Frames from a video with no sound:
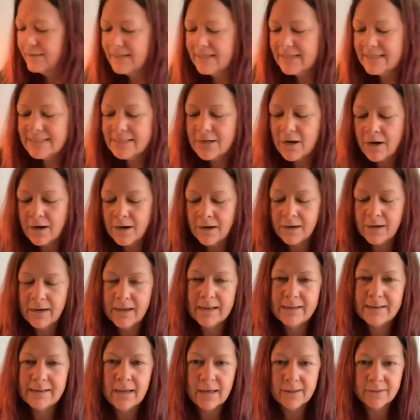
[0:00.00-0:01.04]
These are
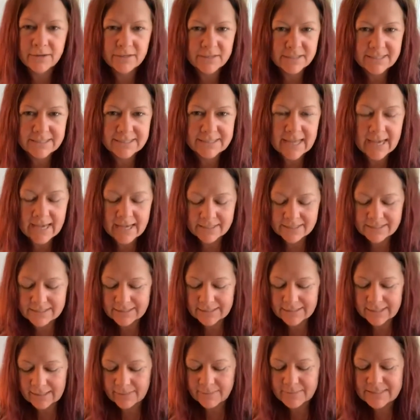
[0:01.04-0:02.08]
another set
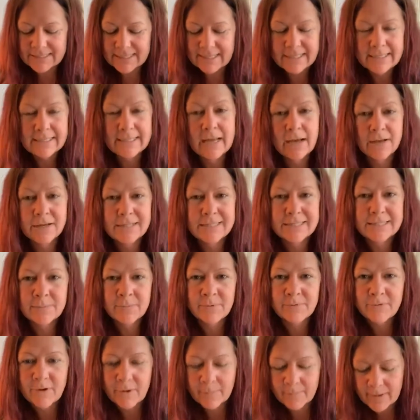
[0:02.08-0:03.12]
that I'm sending out to some
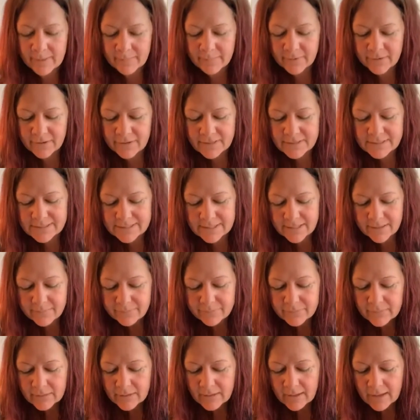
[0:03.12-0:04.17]
of our members.
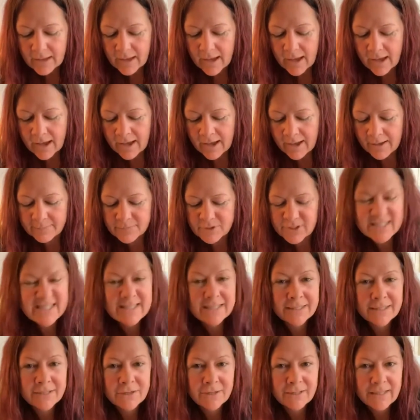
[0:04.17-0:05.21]
Just
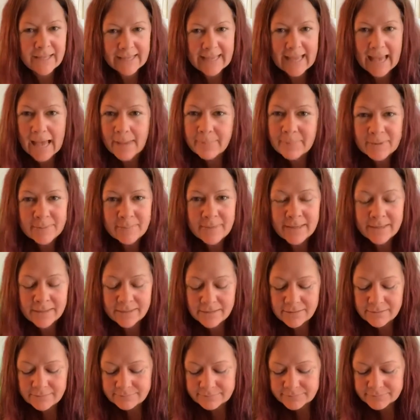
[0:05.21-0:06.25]
a little like happy
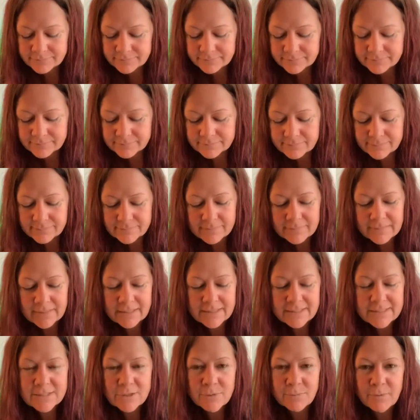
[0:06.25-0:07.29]
mail,
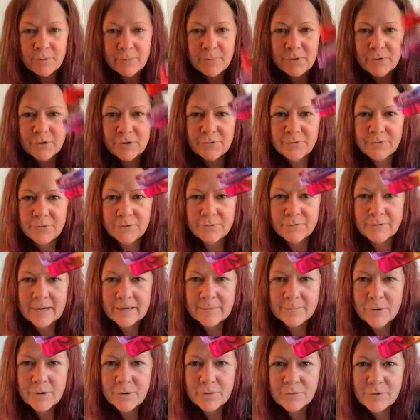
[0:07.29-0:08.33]
super beautiful
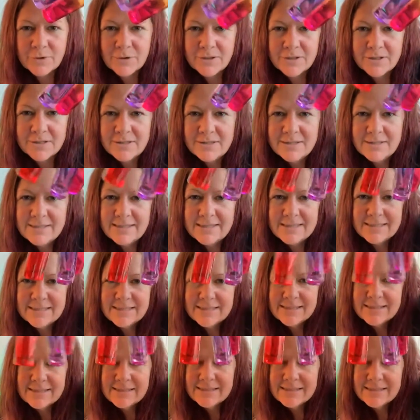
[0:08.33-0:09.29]
rainbow rollers,